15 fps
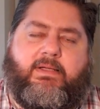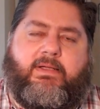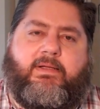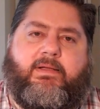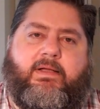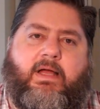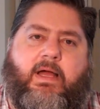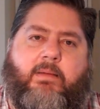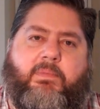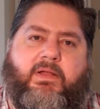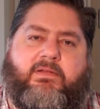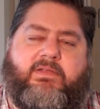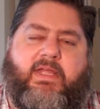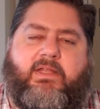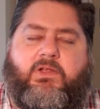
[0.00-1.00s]
Uh,
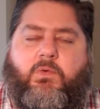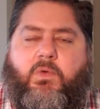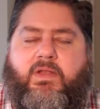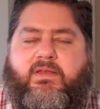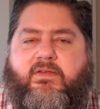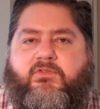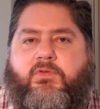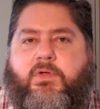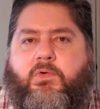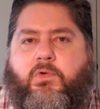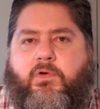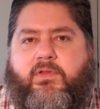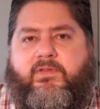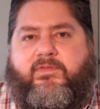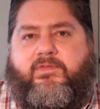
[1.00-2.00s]
but Daniel 1 does
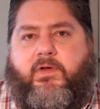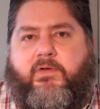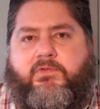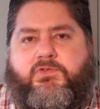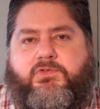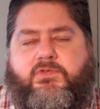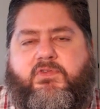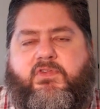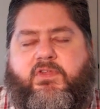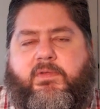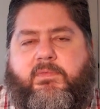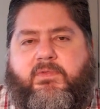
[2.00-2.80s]
record the fall of Jerusalem.